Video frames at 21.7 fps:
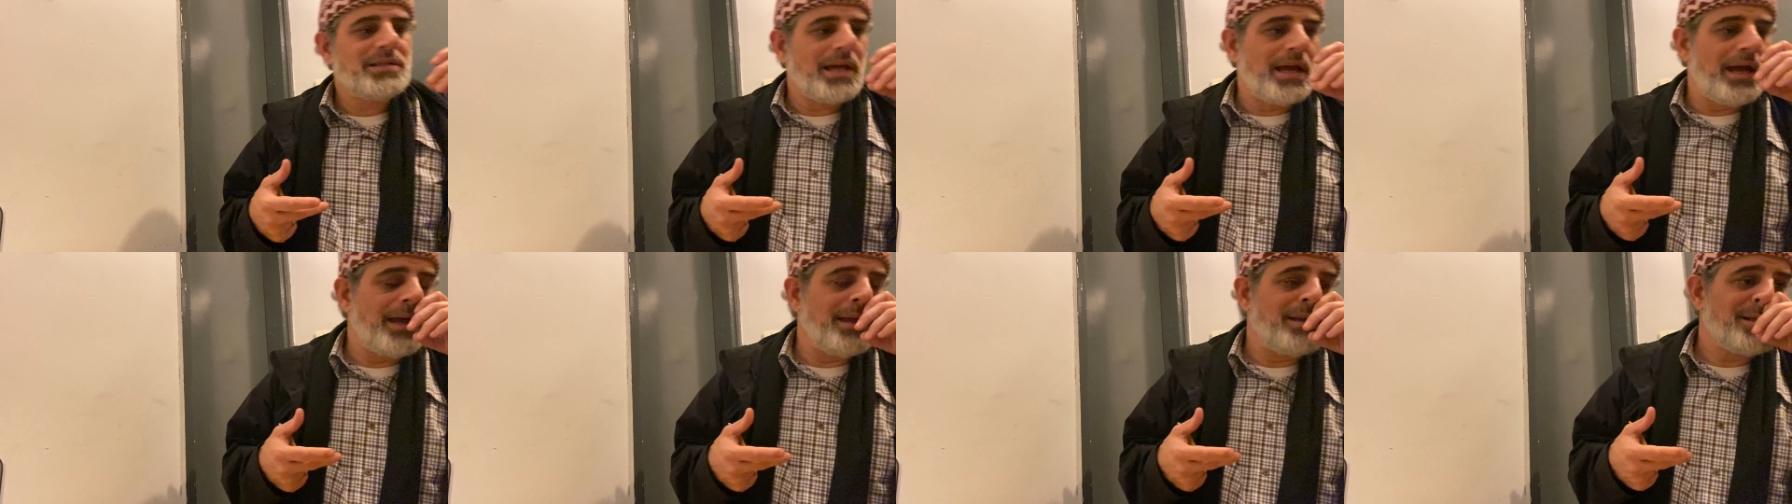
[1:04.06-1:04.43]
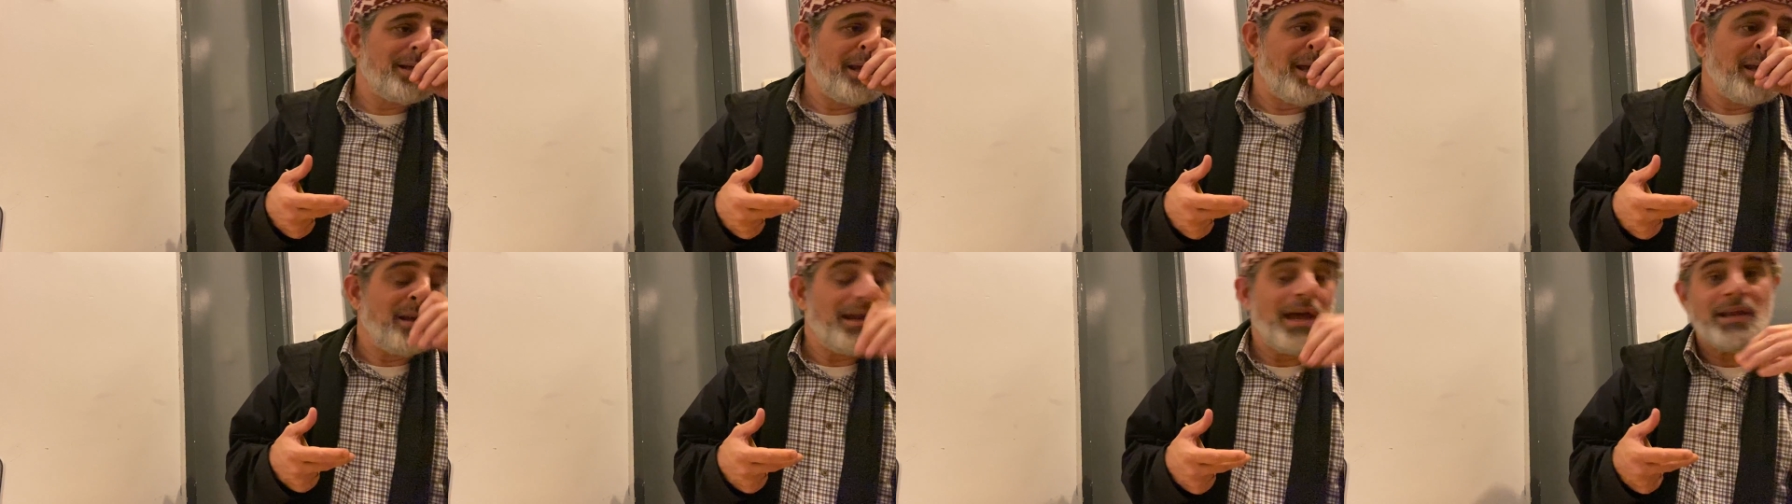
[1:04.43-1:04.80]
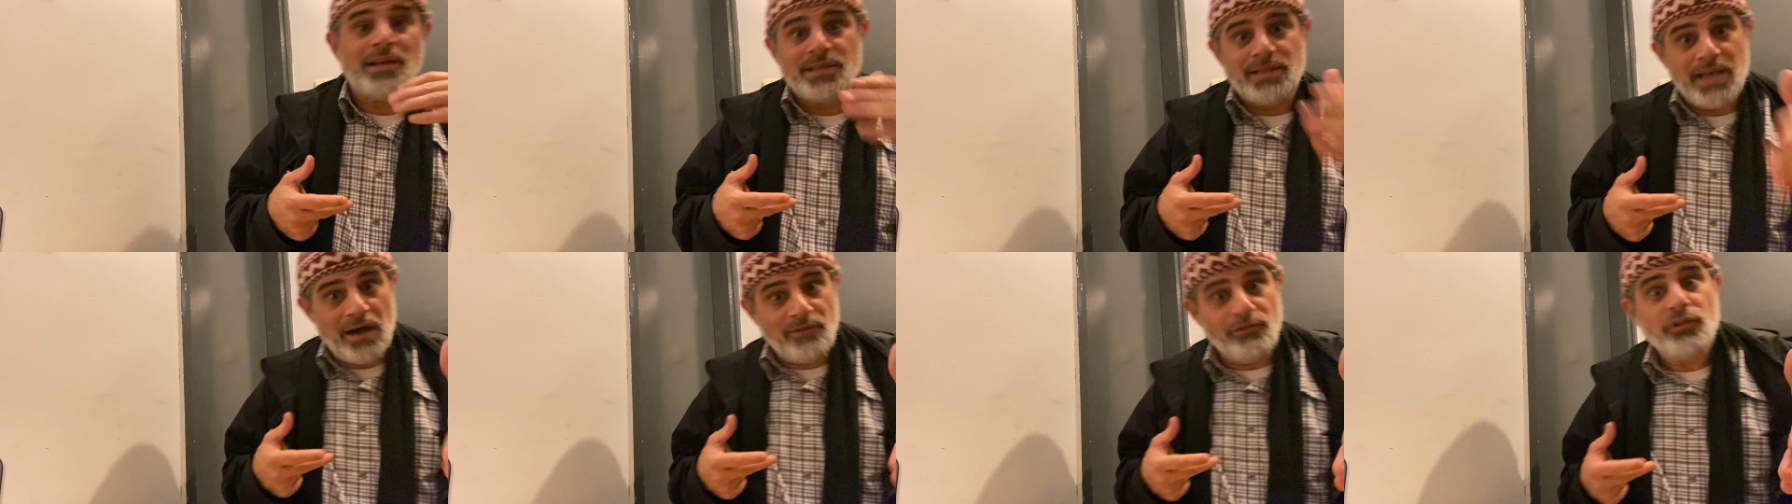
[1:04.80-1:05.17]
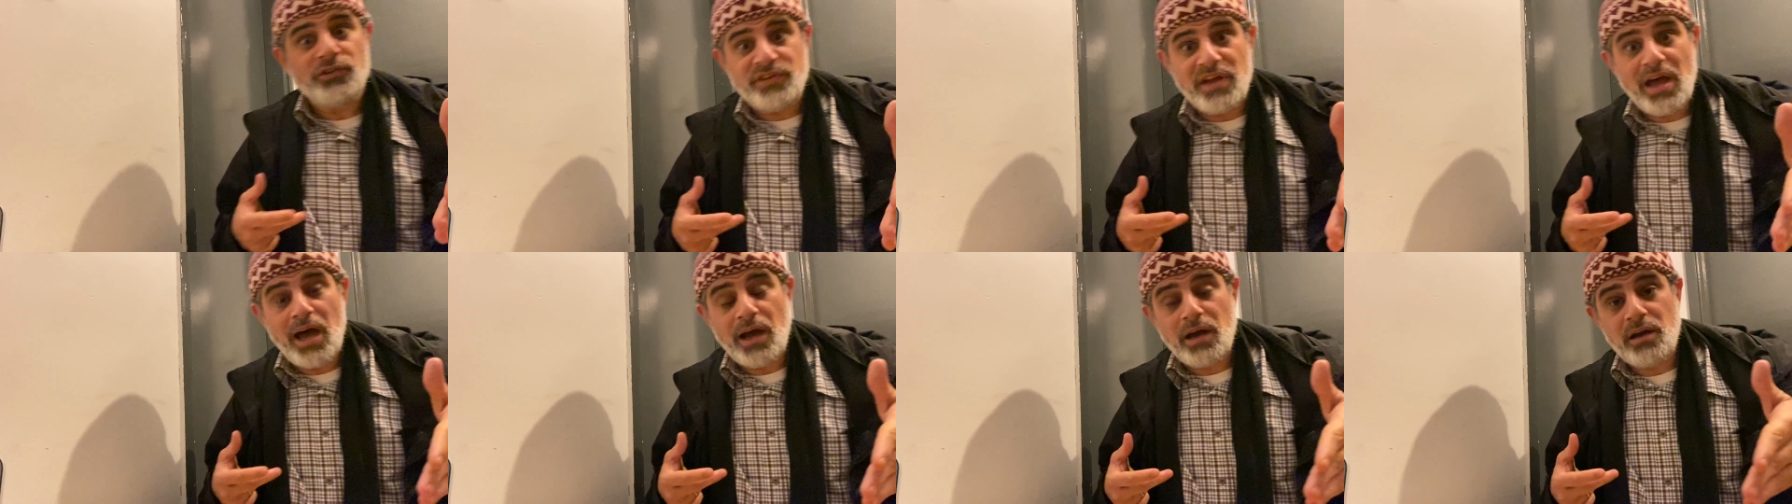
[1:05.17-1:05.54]
and, and, and devil
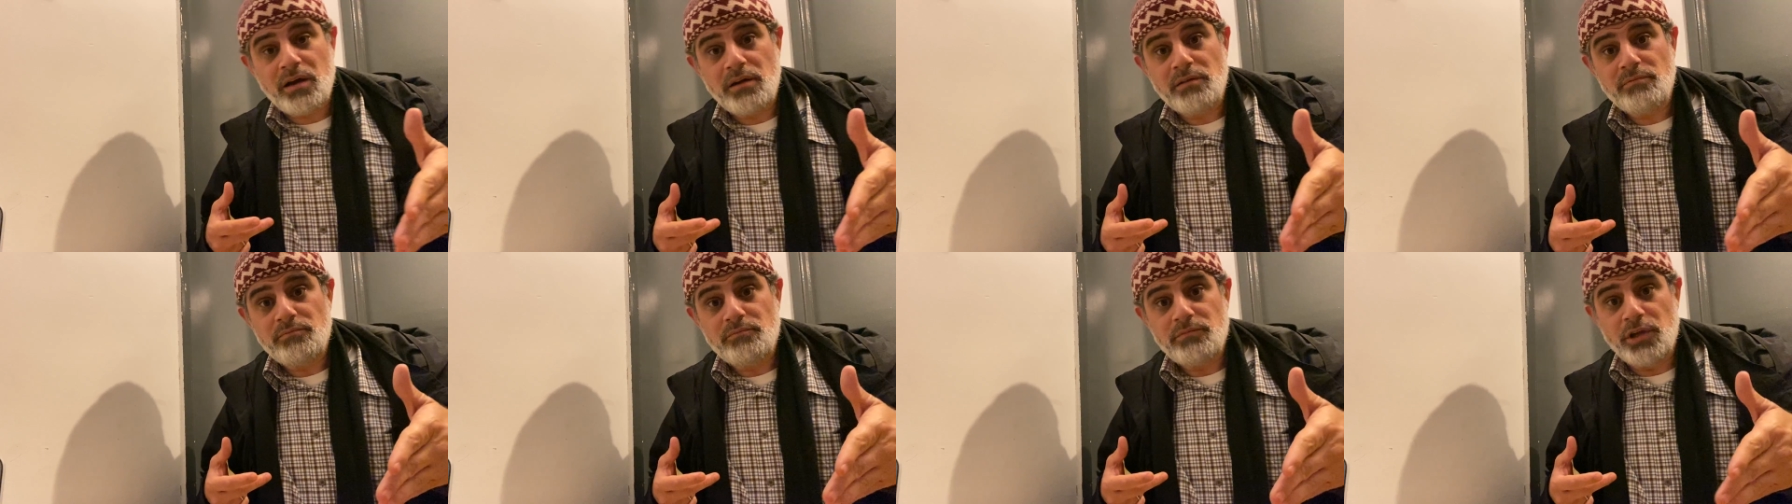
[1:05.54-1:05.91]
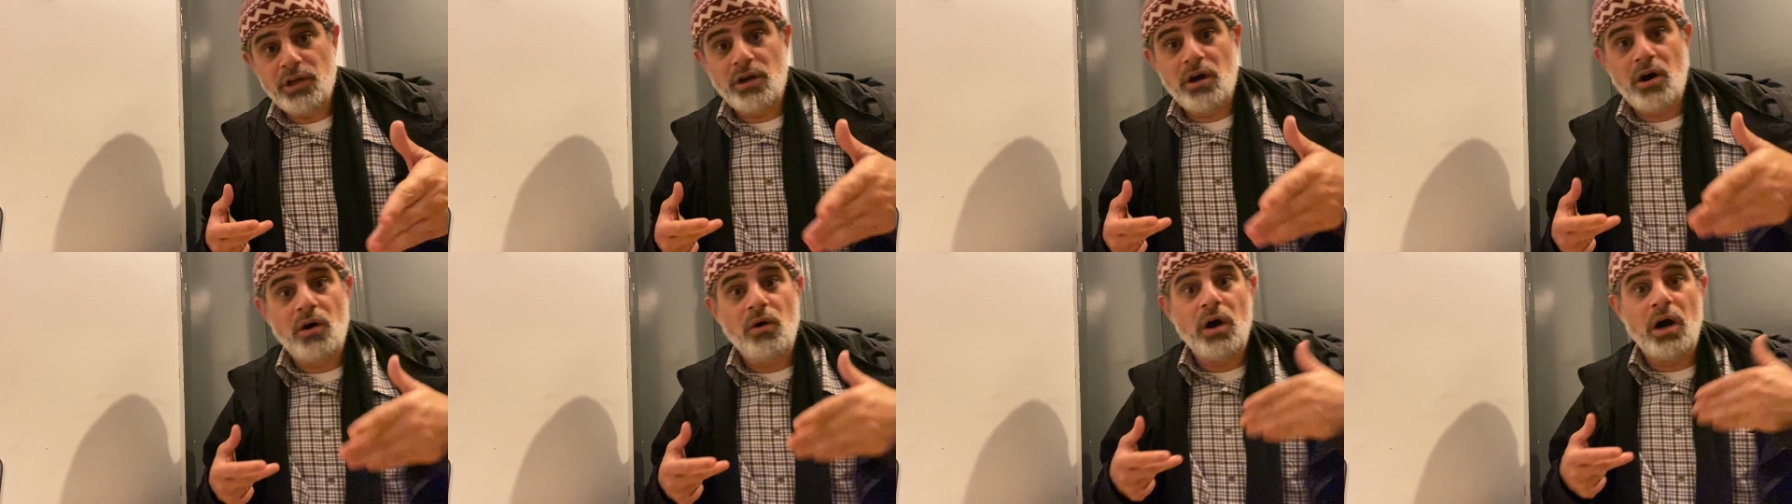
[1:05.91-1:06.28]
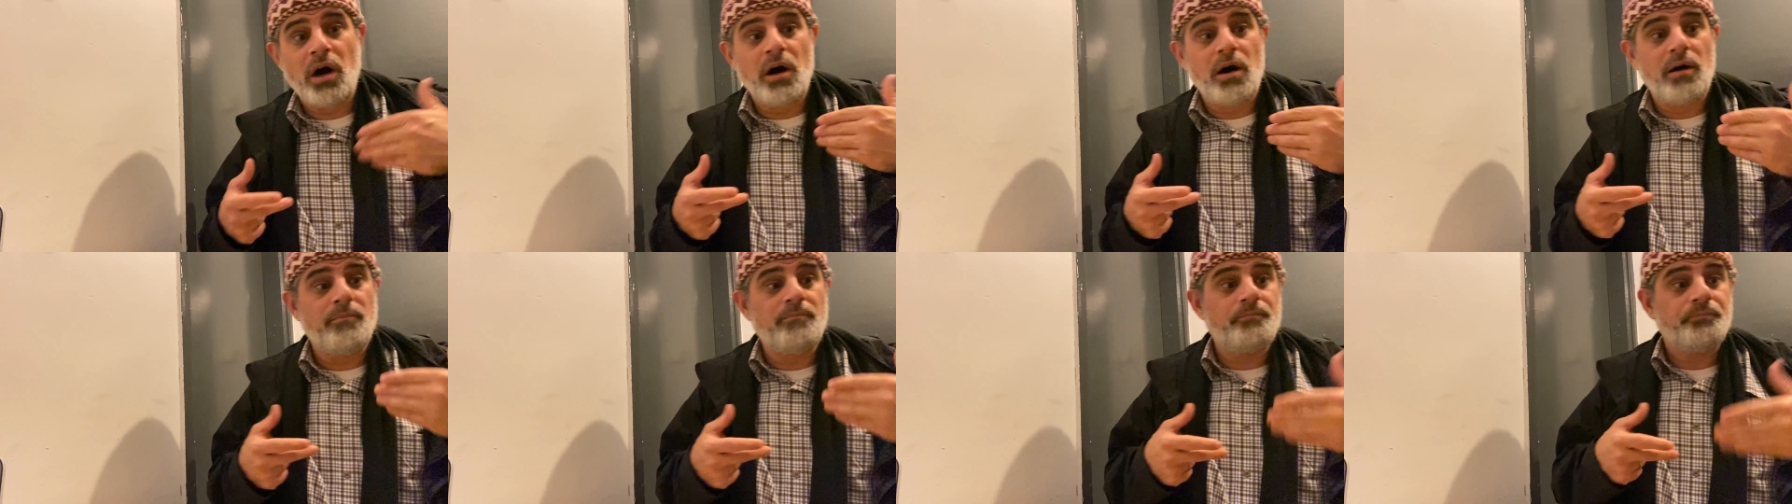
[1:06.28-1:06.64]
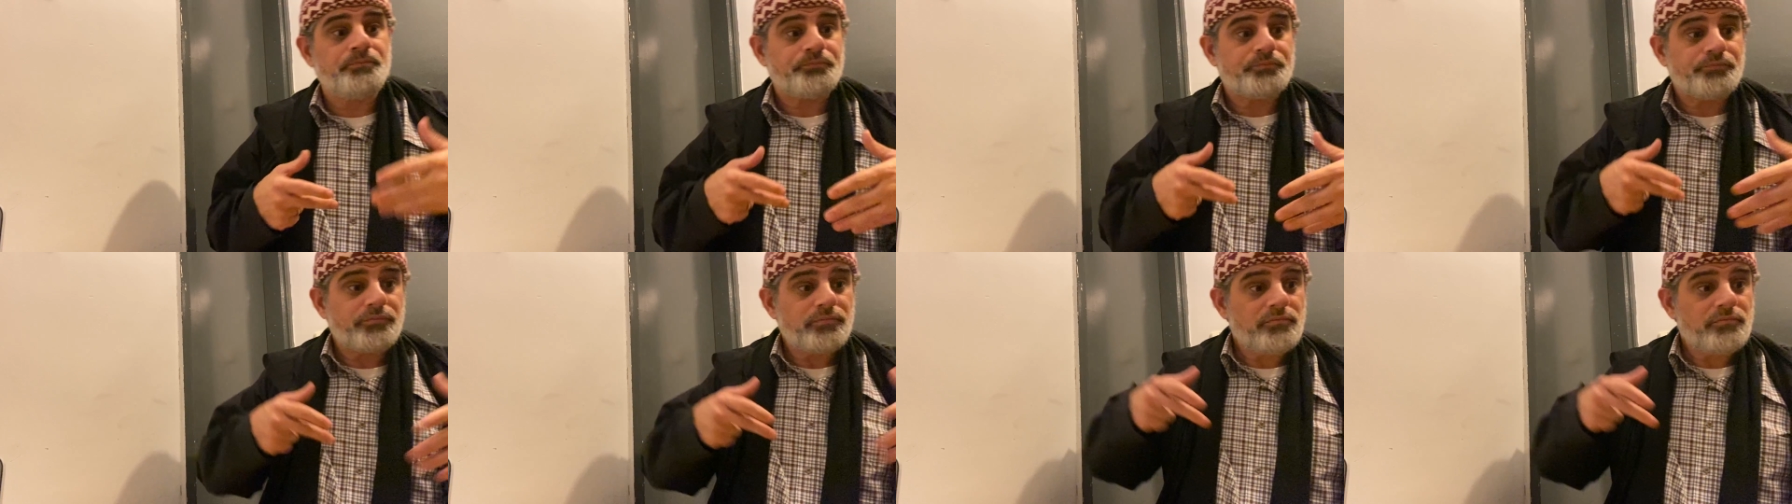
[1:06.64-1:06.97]
tech, you know, um,